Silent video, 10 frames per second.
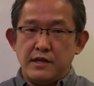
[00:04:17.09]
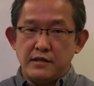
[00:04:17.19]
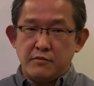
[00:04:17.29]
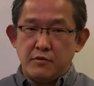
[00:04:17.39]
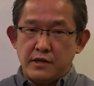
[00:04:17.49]

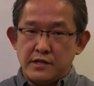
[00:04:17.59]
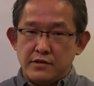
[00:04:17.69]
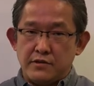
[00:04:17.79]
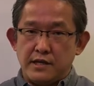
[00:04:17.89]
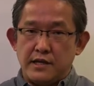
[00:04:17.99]
For
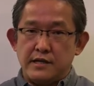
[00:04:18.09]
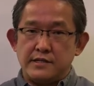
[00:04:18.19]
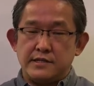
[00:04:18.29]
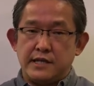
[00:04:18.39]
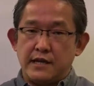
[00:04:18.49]
example, if
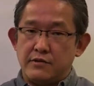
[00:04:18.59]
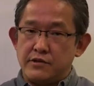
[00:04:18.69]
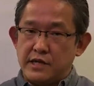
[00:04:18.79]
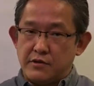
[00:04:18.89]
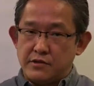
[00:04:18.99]
the workers
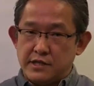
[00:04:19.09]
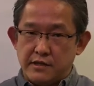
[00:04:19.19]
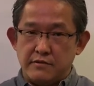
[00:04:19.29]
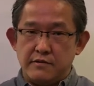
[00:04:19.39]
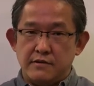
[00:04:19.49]
have to do similar